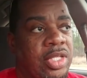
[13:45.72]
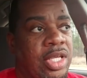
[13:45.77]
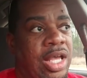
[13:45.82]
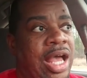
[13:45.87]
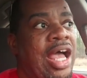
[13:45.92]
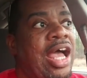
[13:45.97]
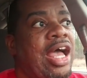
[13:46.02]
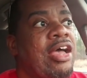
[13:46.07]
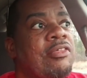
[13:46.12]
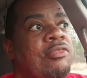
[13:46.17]

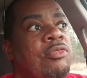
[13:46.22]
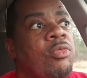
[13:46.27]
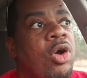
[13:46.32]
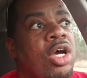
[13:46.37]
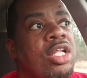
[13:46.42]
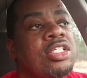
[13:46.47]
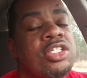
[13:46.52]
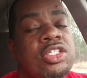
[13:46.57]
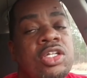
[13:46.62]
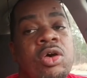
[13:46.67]
I have
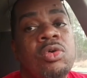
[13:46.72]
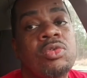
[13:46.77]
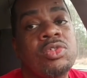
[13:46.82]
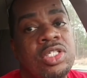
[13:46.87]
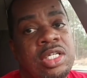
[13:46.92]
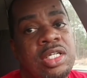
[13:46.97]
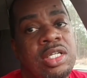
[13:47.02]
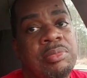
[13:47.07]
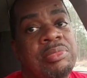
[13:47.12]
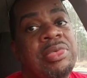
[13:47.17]
won souls
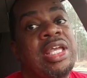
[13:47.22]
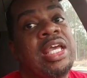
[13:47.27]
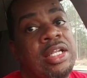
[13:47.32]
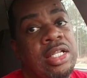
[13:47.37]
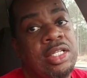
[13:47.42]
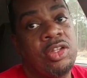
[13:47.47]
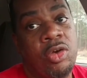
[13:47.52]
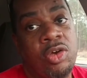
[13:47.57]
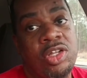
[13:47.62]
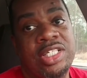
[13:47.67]
so that me and
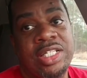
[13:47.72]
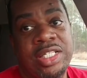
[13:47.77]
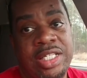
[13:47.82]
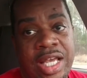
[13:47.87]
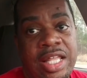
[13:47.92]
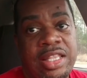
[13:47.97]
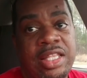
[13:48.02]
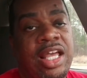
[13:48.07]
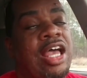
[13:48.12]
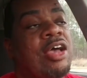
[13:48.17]
the Lord
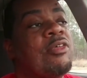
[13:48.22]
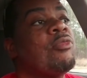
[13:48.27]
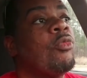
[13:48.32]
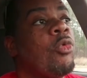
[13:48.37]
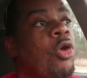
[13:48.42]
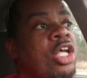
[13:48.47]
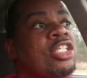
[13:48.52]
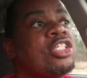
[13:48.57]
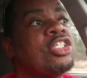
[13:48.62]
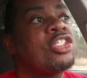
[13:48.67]
together have
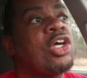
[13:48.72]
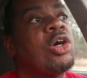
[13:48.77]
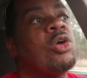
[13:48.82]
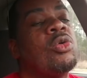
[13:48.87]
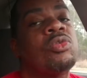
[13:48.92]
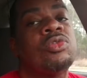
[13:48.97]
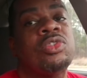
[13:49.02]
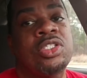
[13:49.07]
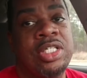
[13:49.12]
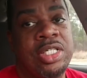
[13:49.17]
won
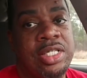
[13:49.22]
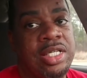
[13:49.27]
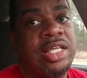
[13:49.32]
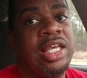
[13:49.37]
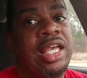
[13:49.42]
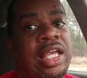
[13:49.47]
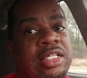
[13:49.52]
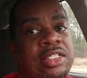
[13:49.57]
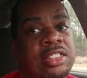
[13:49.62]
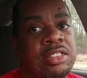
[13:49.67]
souls to the
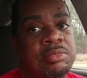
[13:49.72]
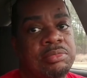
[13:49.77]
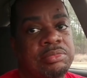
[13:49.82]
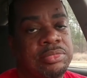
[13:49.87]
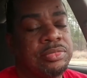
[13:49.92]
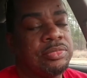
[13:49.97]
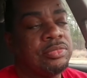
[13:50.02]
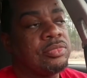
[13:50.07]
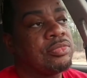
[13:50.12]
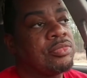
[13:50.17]
kingdom.
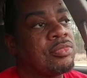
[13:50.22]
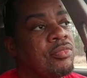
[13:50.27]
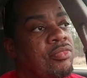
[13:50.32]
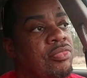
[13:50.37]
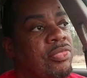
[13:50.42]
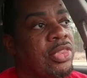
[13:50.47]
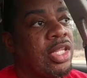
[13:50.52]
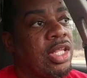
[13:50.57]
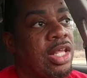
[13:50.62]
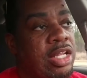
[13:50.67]

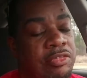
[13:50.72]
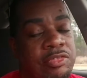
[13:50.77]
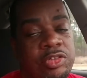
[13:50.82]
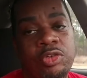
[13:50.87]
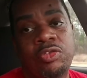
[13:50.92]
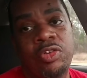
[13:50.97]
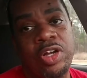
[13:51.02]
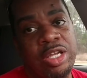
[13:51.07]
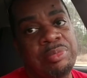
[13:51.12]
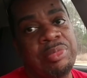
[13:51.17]
And if
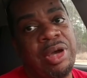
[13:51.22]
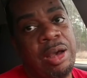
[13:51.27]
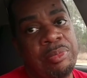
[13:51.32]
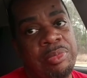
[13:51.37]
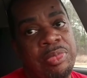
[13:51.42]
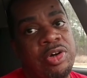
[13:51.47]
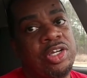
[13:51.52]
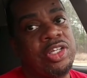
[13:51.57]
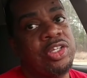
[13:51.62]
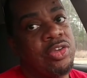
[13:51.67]
you read my
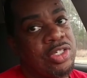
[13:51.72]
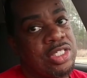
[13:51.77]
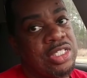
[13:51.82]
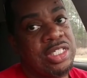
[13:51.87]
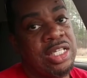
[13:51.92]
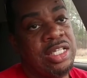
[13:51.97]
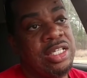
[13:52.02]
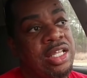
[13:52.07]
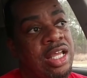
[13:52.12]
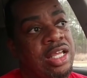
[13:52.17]
book, you'll
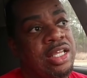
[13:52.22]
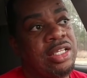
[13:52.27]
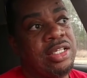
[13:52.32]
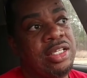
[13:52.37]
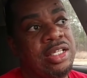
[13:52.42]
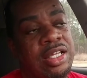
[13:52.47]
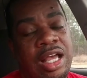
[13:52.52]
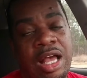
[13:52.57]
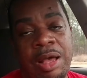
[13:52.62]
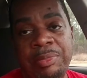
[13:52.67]
see that
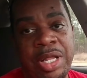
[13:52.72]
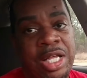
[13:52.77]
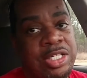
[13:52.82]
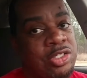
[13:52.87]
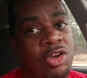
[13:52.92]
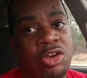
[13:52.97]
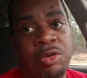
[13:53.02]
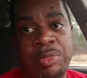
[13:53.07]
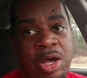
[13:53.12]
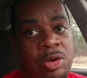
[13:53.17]
I'm not
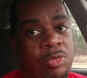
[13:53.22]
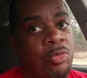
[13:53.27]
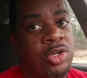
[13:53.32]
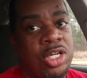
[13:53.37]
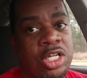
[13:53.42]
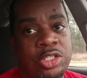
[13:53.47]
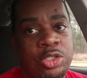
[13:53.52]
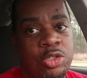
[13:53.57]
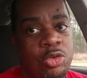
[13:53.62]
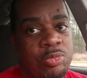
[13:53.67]
talking about
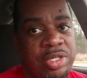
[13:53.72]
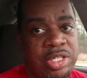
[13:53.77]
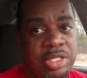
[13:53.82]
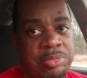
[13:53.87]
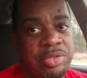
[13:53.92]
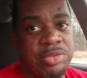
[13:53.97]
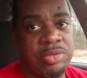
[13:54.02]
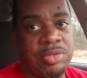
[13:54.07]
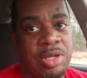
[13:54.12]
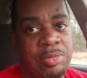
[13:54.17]
one or two
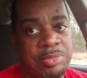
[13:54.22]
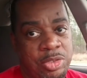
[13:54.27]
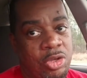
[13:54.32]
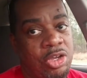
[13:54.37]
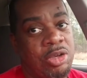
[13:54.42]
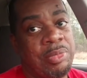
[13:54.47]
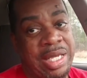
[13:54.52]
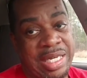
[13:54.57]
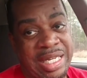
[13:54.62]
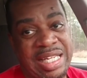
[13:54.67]
people. I'm
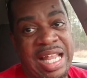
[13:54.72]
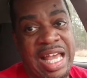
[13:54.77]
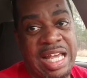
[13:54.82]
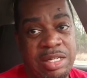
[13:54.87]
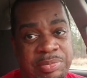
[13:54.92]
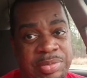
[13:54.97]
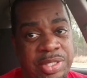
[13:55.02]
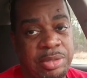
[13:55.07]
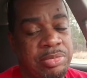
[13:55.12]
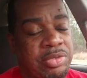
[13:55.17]
talking about a lot
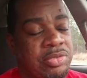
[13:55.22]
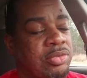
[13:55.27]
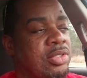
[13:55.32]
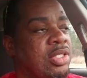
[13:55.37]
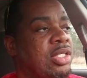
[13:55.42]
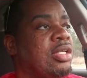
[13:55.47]
of people.